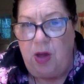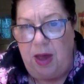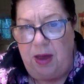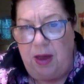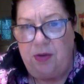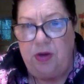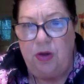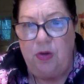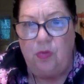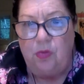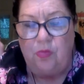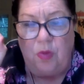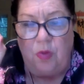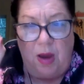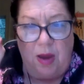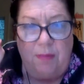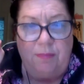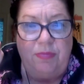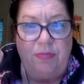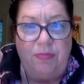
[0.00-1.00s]
how do you
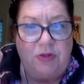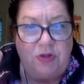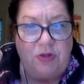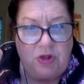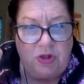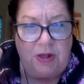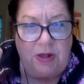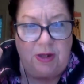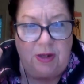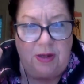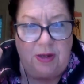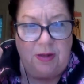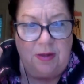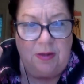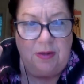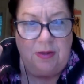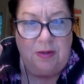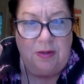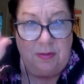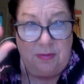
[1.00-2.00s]
rob the chi?
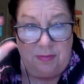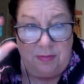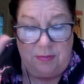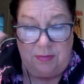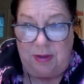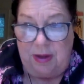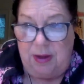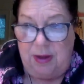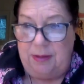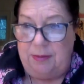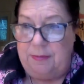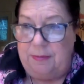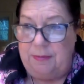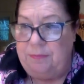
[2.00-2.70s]
Okay?